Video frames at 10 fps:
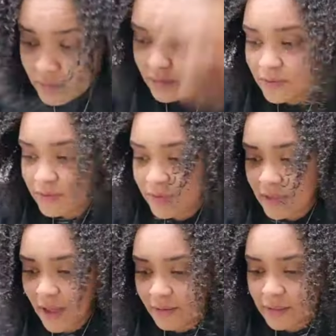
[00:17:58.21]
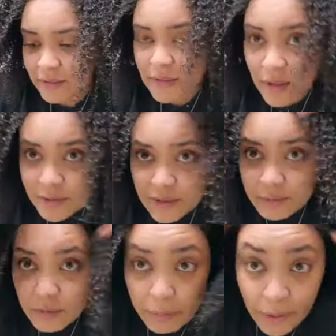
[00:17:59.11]
You see how easy I was
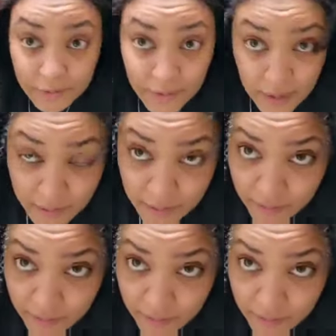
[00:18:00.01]
able to part that?